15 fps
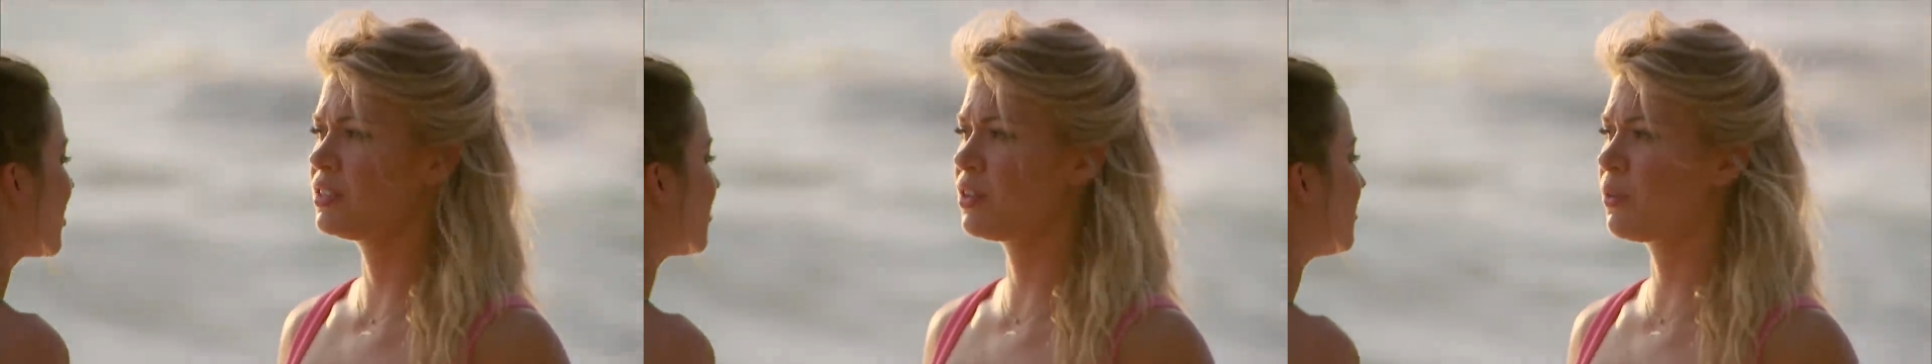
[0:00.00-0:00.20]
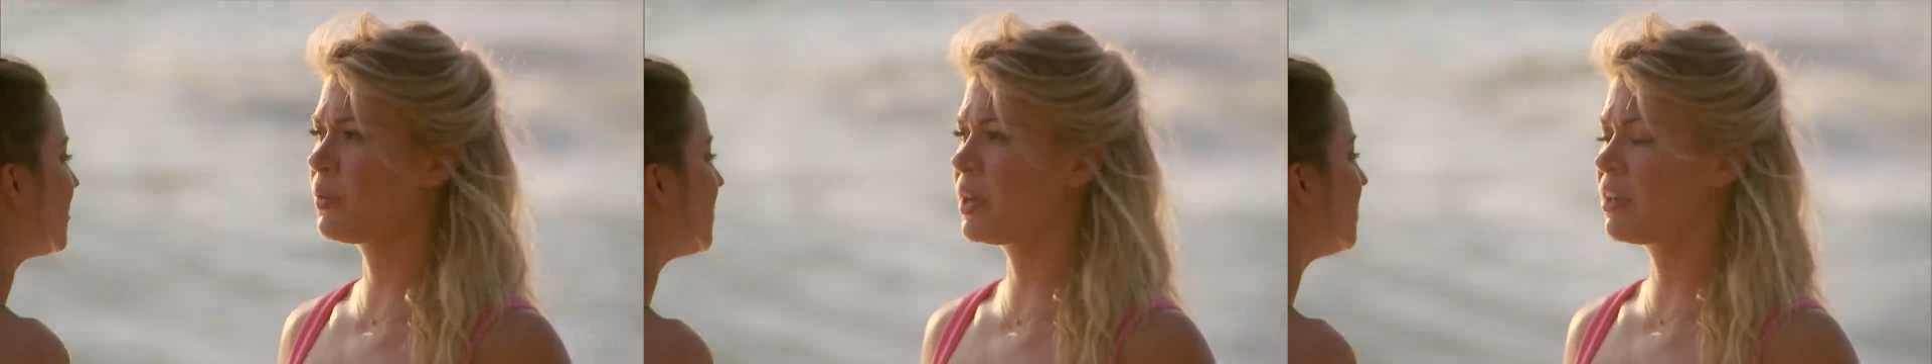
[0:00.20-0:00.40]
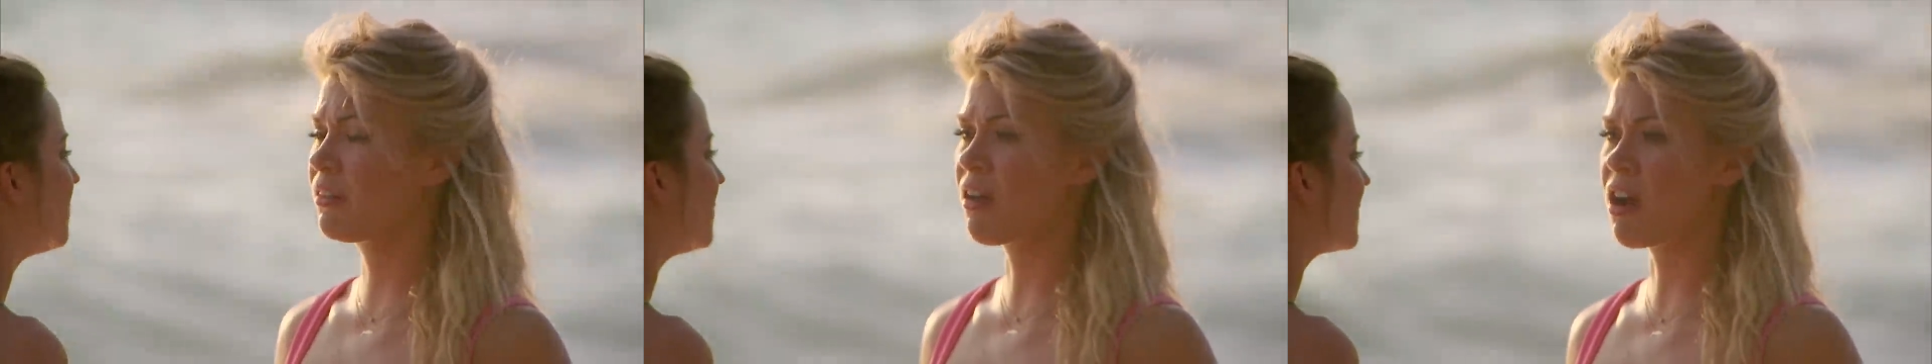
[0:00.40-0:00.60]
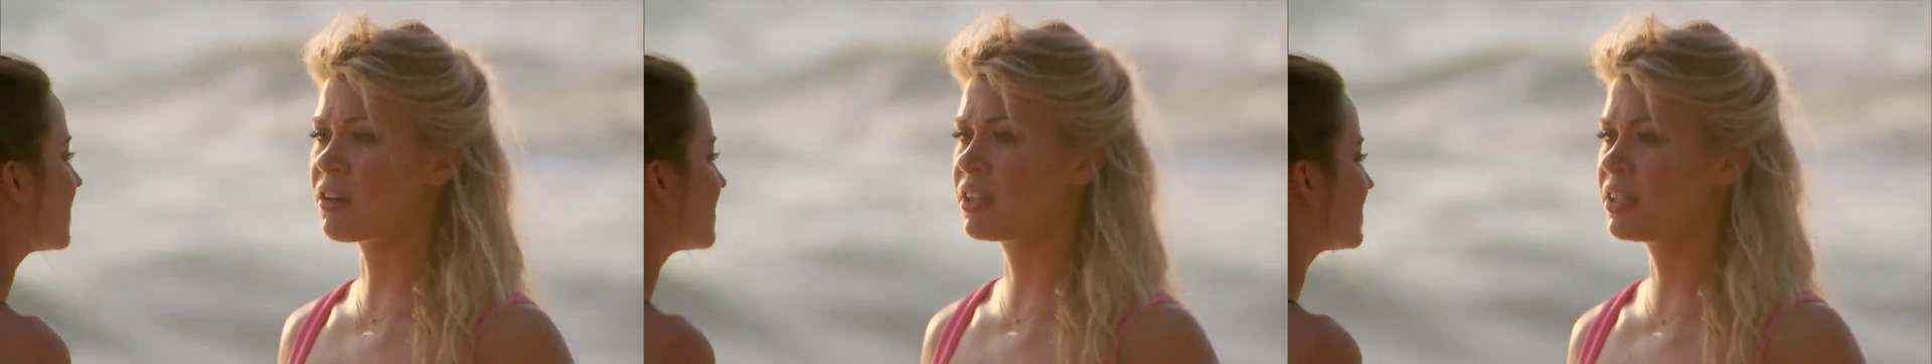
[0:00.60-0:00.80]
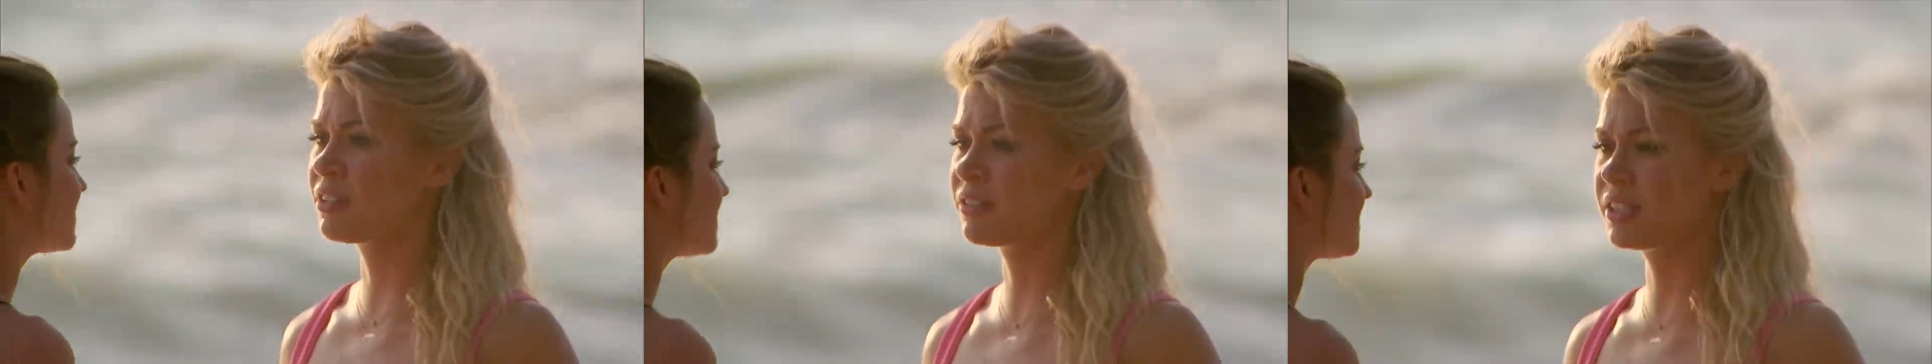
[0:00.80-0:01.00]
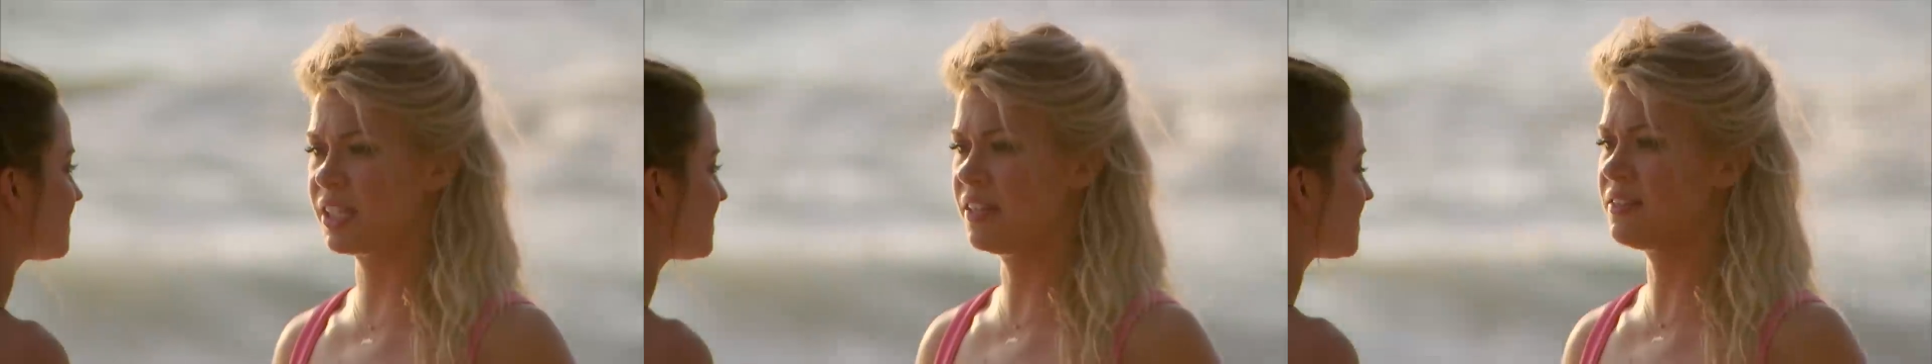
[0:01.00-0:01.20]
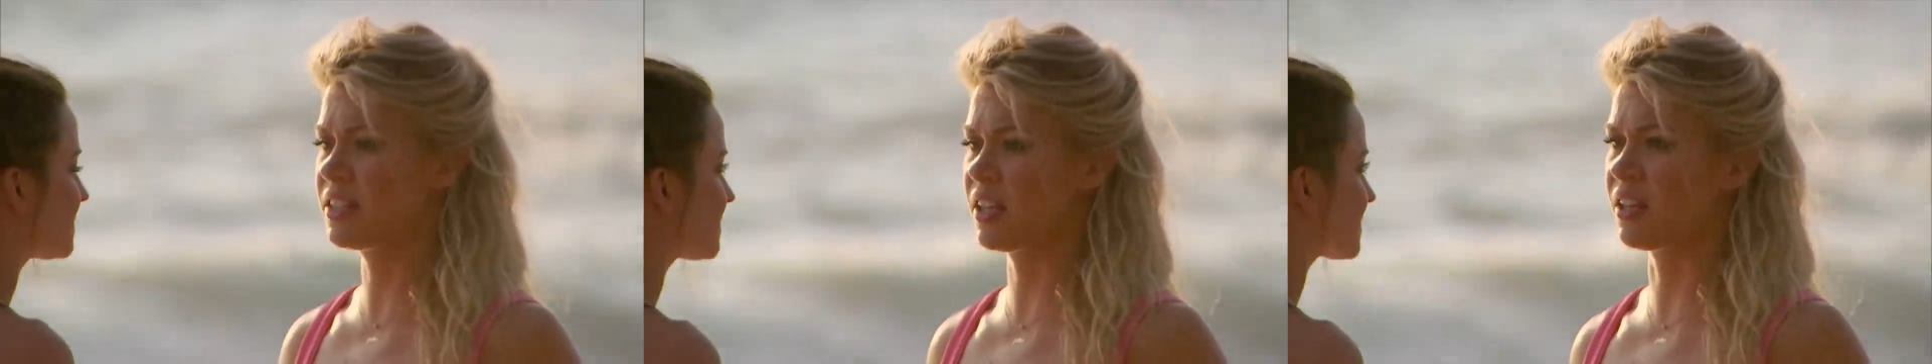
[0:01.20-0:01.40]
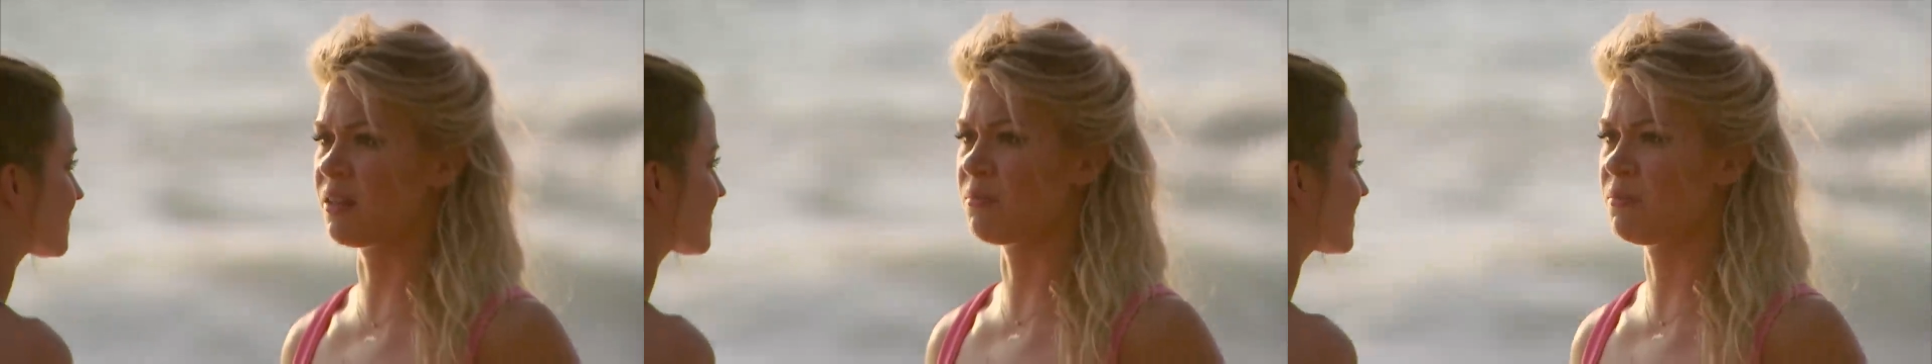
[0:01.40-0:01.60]
You're wearing your heart on your sleeve
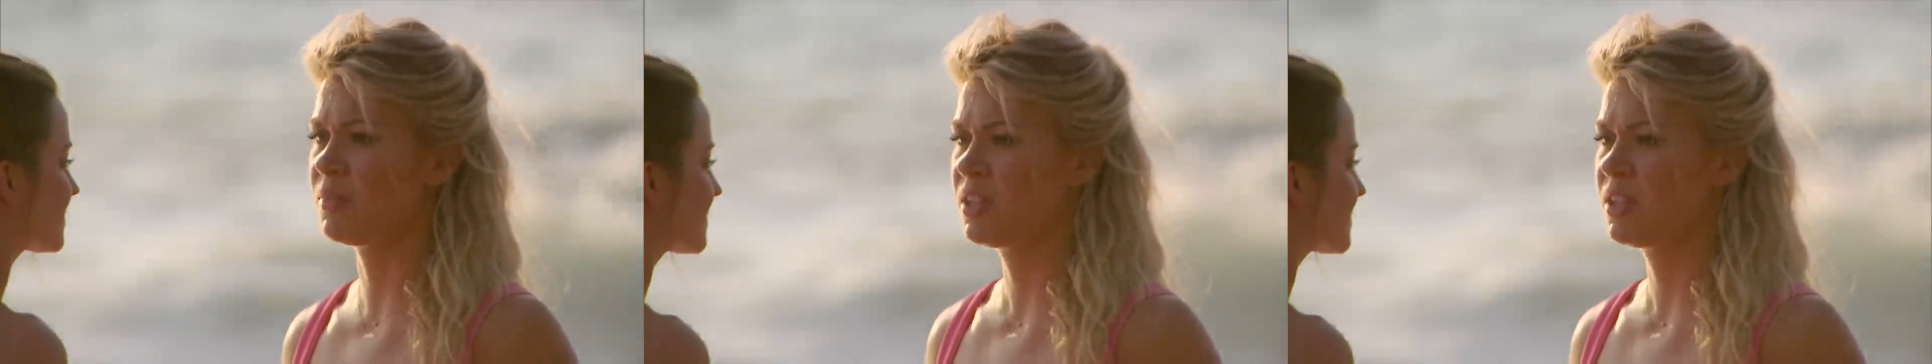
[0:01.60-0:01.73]
to him,